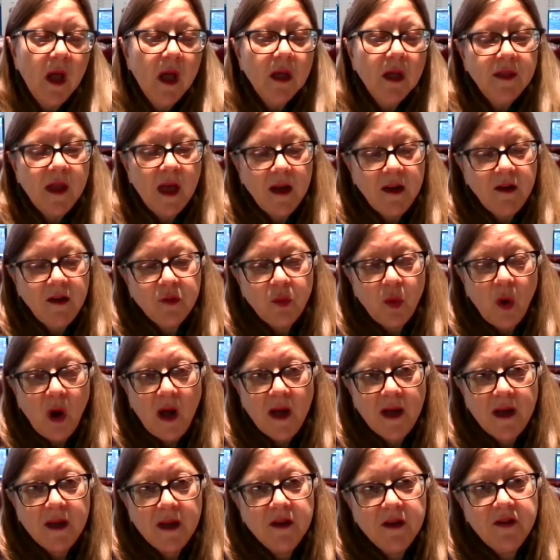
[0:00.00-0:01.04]
That is
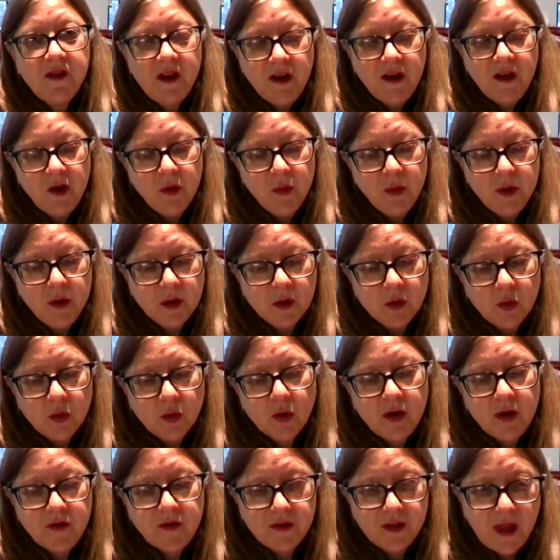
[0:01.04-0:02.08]
why continuing
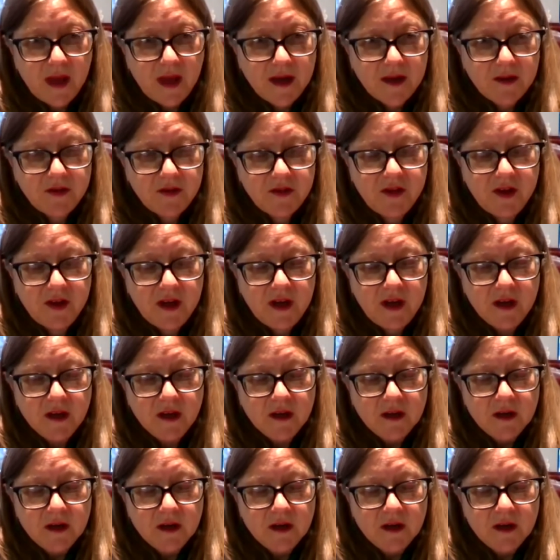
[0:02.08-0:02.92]
Laurie's legacy